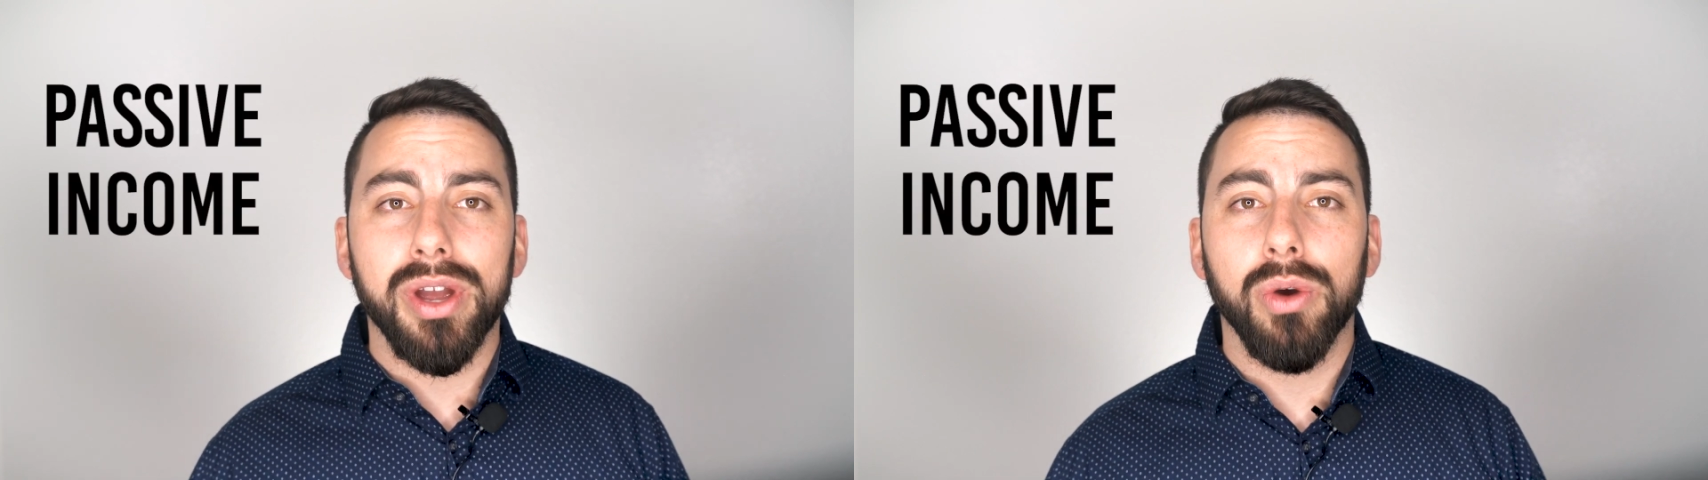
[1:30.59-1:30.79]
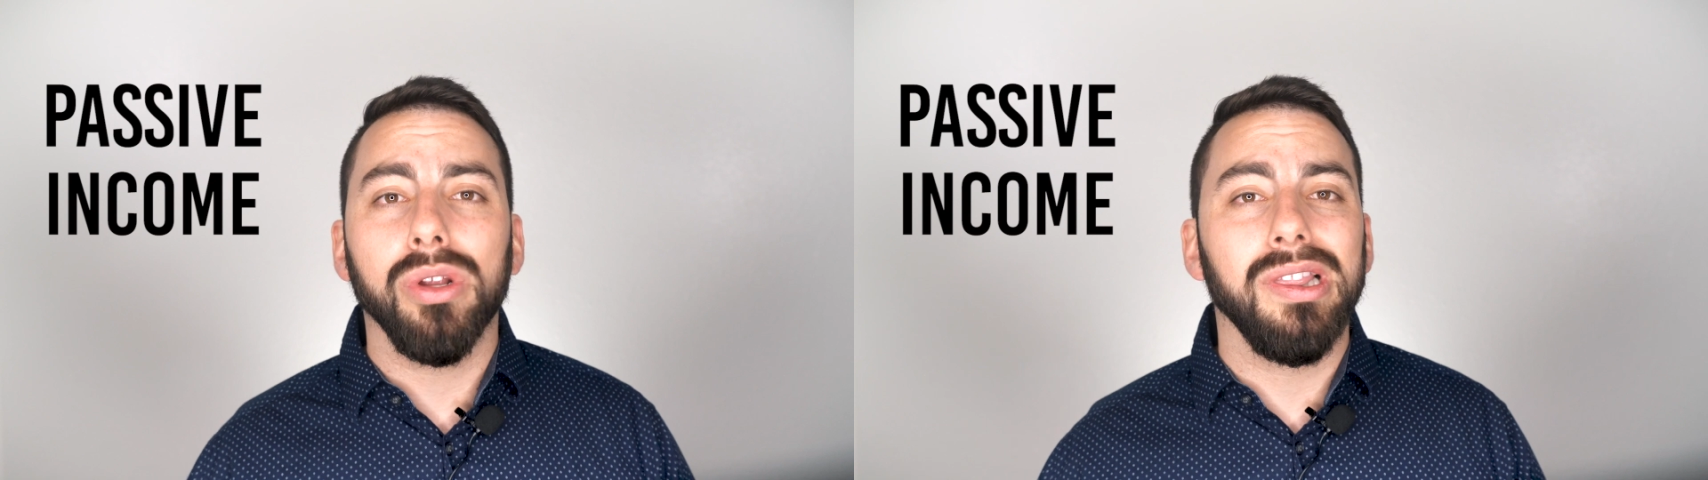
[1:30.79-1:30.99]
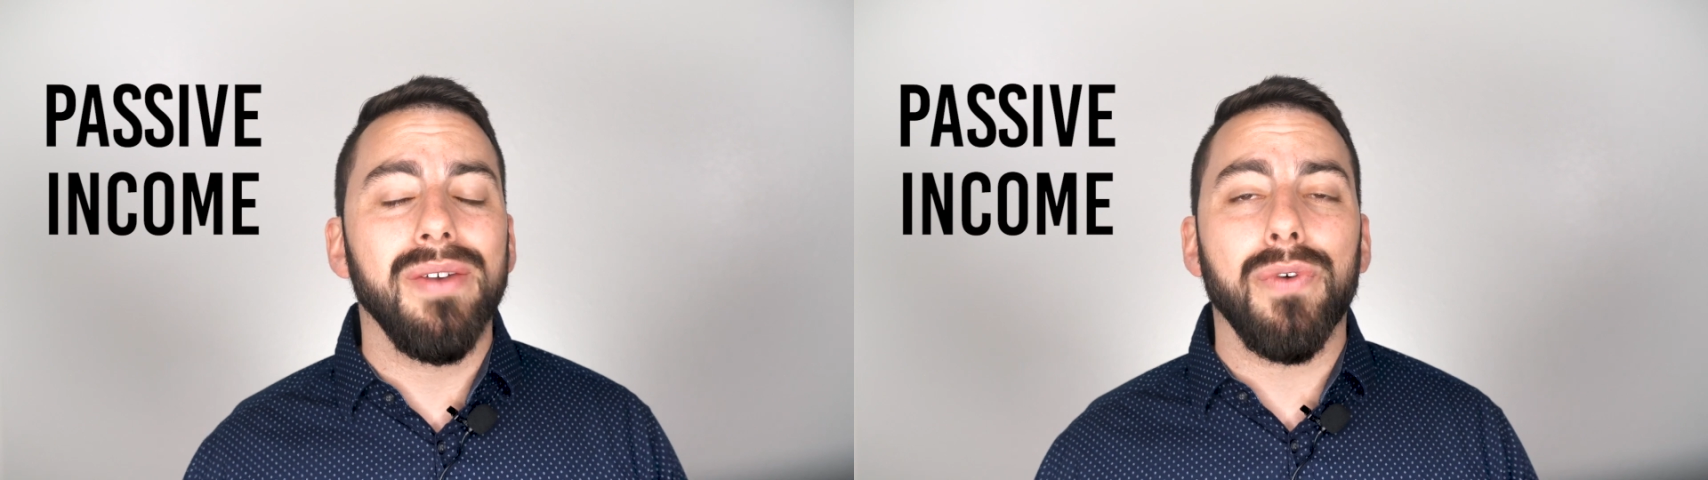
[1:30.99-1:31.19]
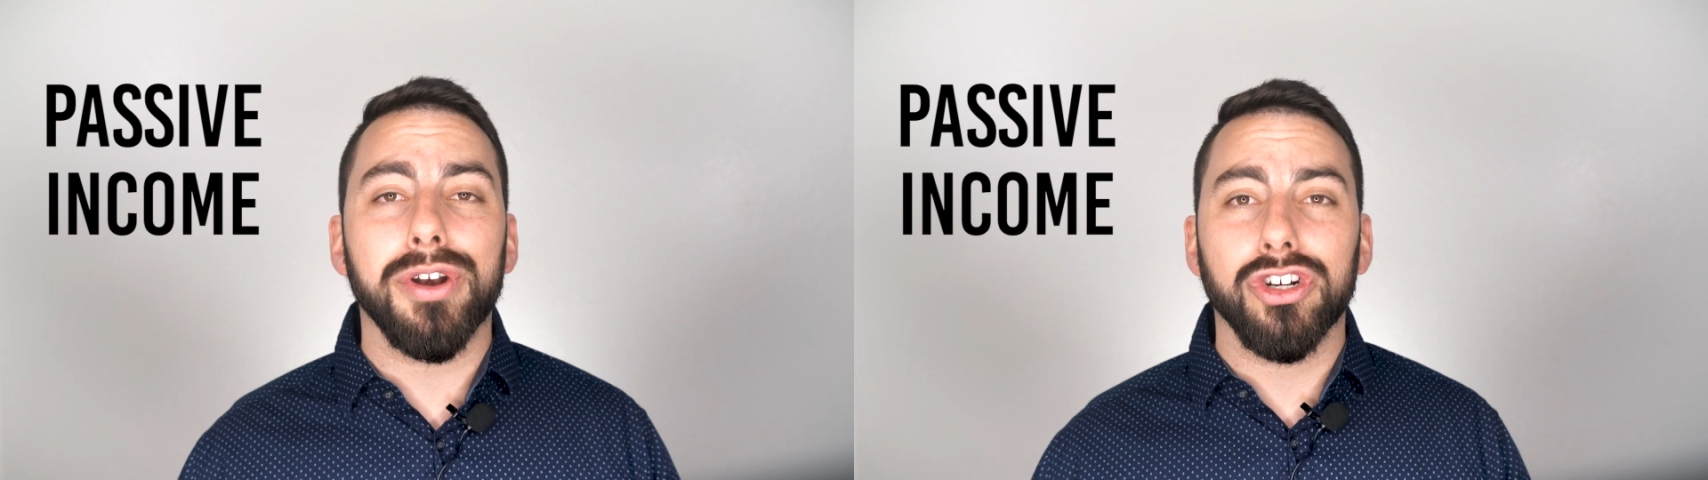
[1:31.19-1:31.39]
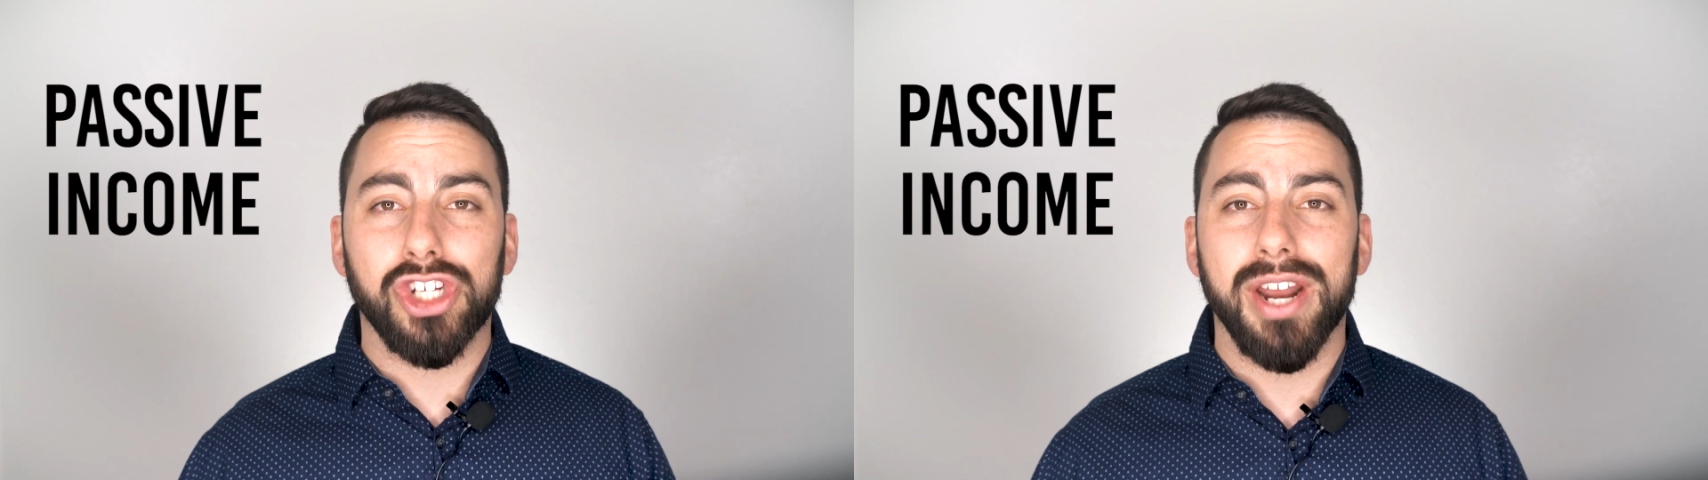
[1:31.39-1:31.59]
it will live on
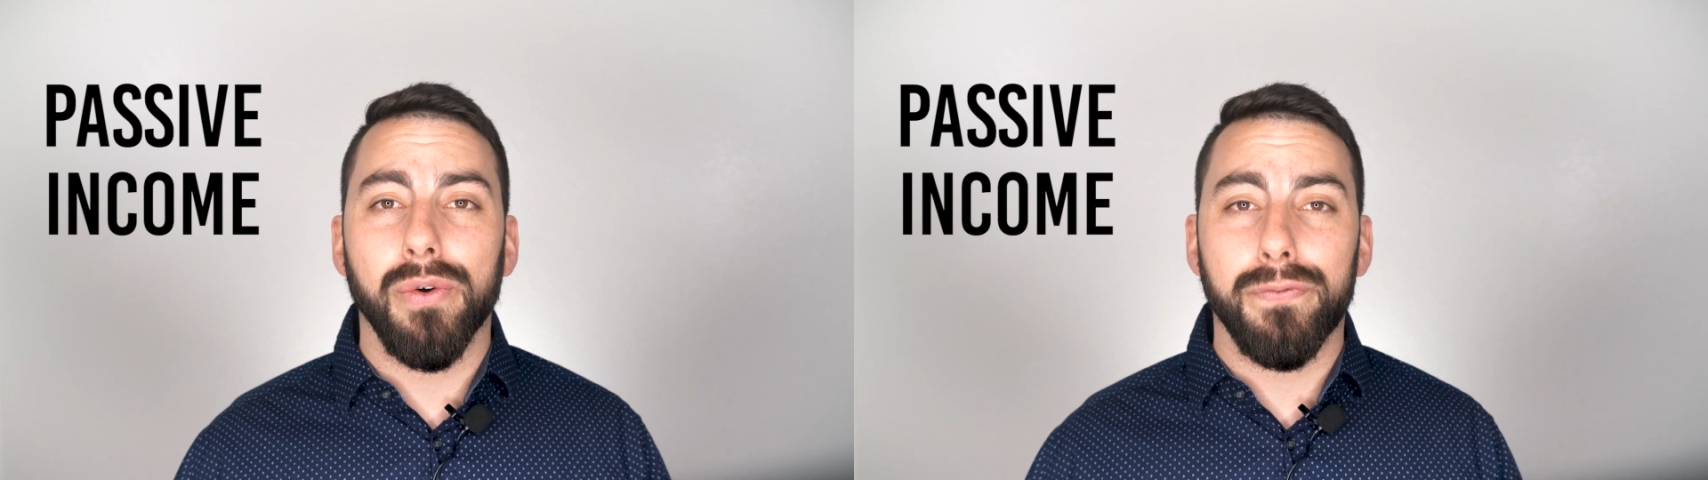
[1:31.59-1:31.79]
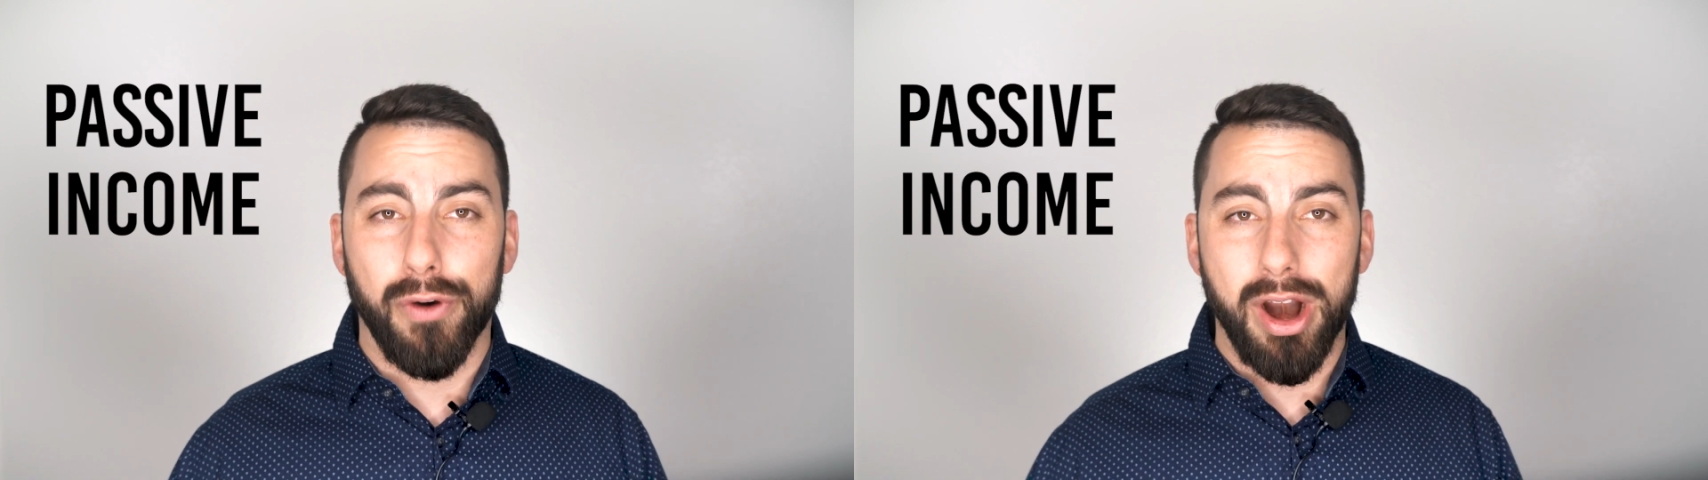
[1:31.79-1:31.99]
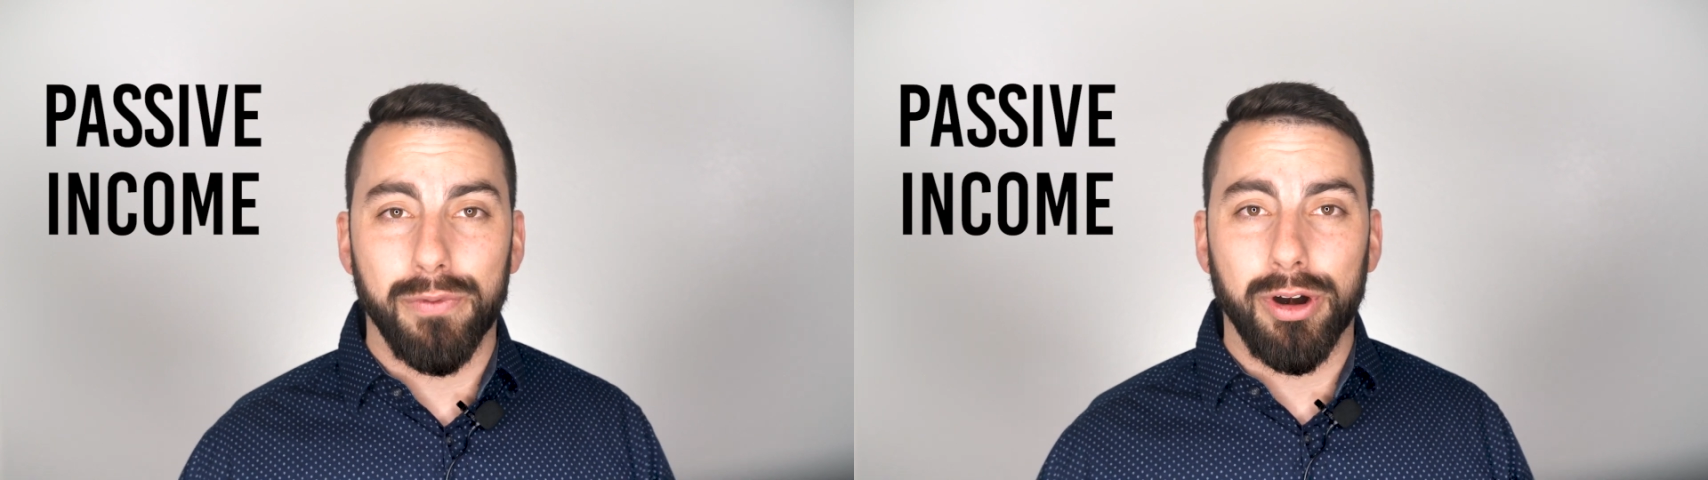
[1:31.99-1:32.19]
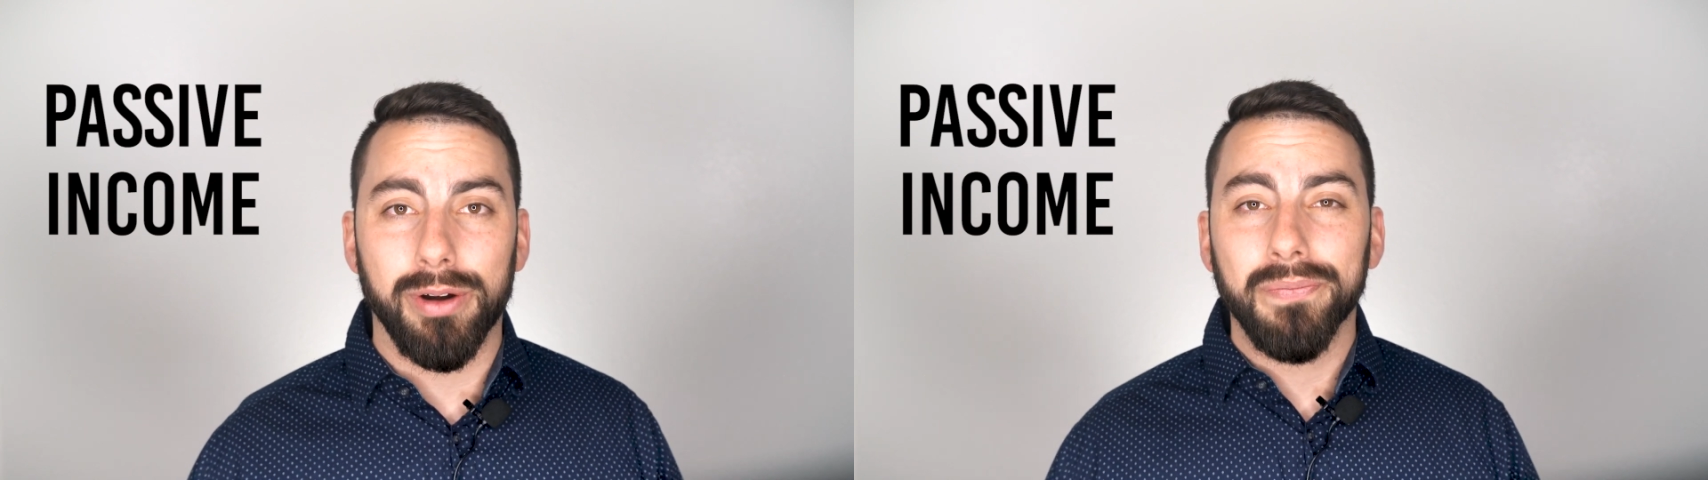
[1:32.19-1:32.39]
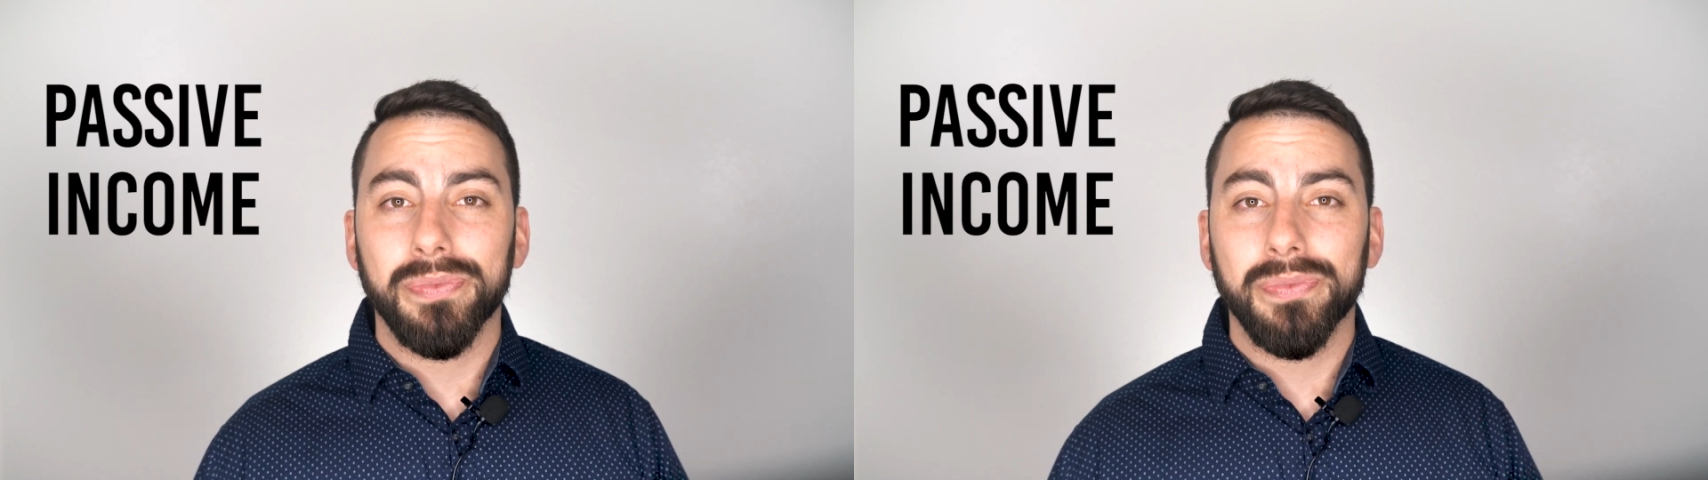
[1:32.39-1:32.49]
your channel forever,